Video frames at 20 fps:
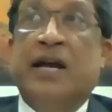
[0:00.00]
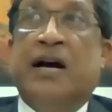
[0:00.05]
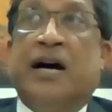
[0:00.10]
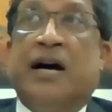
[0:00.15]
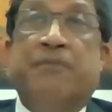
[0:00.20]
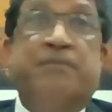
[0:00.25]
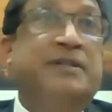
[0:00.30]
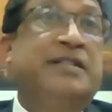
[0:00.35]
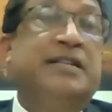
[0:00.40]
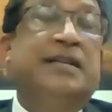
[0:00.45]

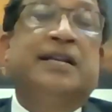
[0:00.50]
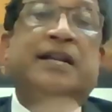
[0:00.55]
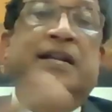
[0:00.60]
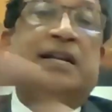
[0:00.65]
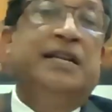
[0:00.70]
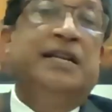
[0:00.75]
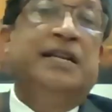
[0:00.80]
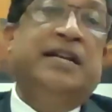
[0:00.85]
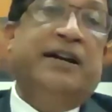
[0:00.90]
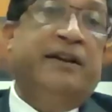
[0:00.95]
uh,
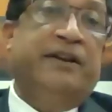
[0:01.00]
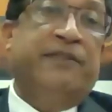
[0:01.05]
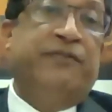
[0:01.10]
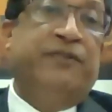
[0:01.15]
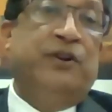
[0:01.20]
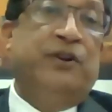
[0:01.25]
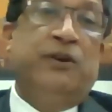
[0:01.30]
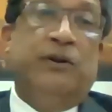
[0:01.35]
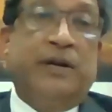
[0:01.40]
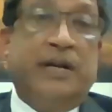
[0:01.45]
particularly uh, if
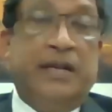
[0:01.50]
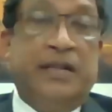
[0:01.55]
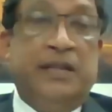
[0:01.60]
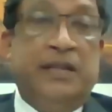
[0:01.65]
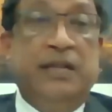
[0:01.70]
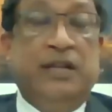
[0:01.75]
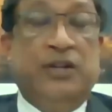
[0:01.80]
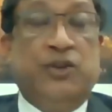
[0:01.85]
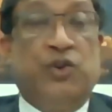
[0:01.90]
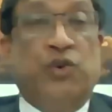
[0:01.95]
you look at
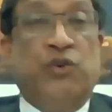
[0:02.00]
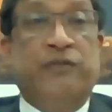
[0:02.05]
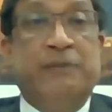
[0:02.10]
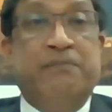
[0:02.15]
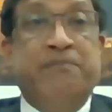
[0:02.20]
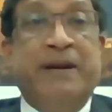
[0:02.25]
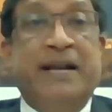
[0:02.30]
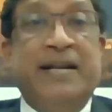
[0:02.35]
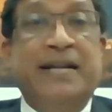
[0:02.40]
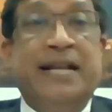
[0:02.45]
the
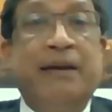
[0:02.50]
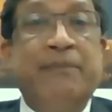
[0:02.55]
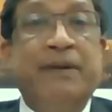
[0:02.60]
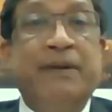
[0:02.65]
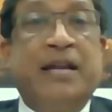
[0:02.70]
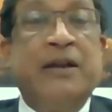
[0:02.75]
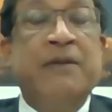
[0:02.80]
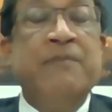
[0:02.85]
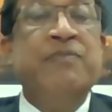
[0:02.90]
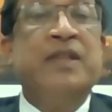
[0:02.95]
COVID
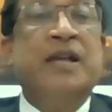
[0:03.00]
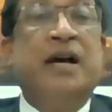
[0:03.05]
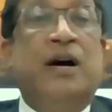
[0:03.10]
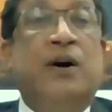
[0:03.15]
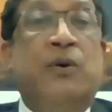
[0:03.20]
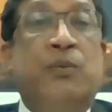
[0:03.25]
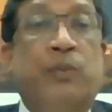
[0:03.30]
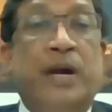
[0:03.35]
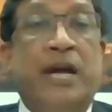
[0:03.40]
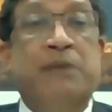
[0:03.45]
pandemic,
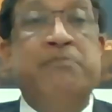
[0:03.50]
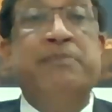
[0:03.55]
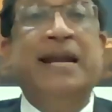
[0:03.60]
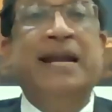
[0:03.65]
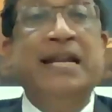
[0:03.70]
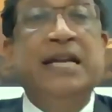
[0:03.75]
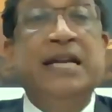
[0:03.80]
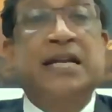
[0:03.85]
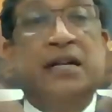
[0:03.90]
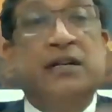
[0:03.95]
uh, where
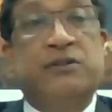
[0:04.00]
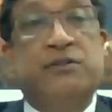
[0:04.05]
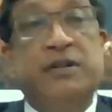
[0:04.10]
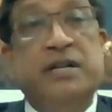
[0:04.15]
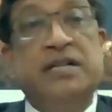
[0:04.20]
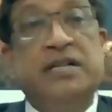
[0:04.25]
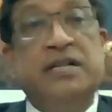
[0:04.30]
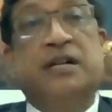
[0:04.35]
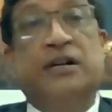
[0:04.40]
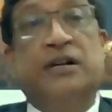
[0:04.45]
many
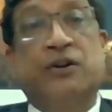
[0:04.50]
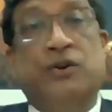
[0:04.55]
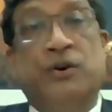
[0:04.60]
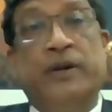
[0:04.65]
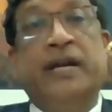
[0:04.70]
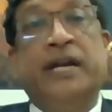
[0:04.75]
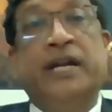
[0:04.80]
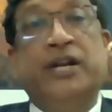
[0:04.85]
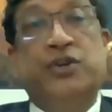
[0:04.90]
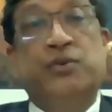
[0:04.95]
countries are
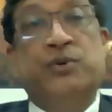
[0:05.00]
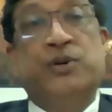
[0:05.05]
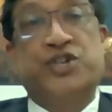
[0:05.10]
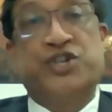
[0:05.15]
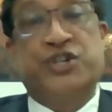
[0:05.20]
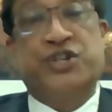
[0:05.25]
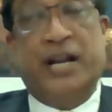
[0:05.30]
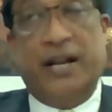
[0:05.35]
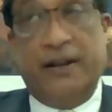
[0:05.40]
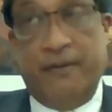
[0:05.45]
going into a
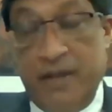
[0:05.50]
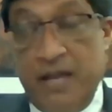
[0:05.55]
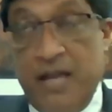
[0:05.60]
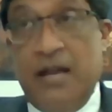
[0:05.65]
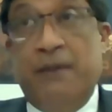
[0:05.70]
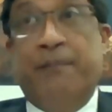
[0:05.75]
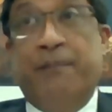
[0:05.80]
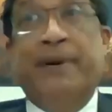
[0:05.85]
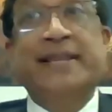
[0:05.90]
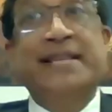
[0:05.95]
shell.
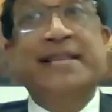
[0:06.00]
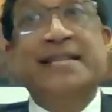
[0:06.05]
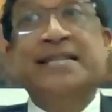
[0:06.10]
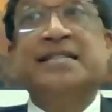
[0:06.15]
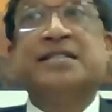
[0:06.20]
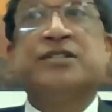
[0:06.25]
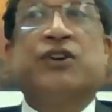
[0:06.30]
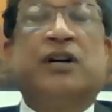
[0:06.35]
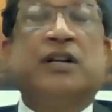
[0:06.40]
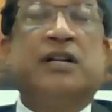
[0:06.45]
But this
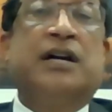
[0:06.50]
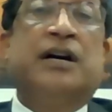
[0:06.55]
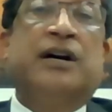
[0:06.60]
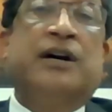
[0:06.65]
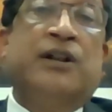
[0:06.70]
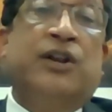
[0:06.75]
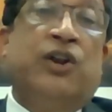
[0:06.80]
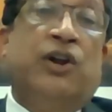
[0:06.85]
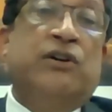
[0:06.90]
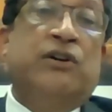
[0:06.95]
has got
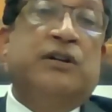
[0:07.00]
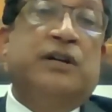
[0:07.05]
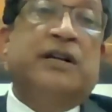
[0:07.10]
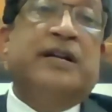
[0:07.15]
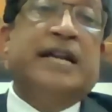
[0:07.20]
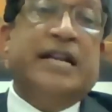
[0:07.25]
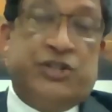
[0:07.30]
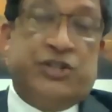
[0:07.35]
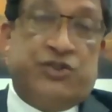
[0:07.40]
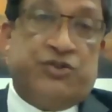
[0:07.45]
a longer
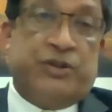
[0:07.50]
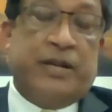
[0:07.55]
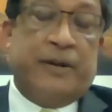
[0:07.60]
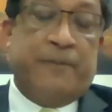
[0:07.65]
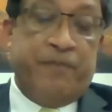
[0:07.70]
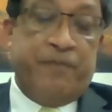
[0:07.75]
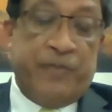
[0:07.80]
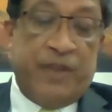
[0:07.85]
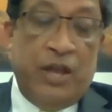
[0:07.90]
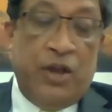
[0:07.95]
history.
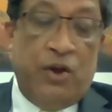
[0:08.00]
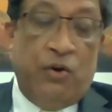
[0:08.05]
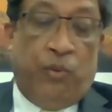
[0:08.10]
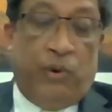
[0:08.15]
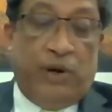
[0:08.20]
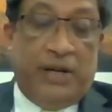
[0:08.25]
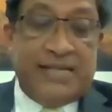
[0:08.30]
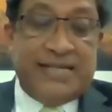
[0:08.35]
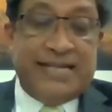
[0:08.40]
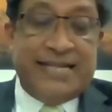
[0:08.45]

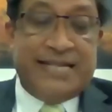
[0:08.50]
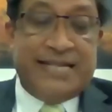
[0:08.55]
What has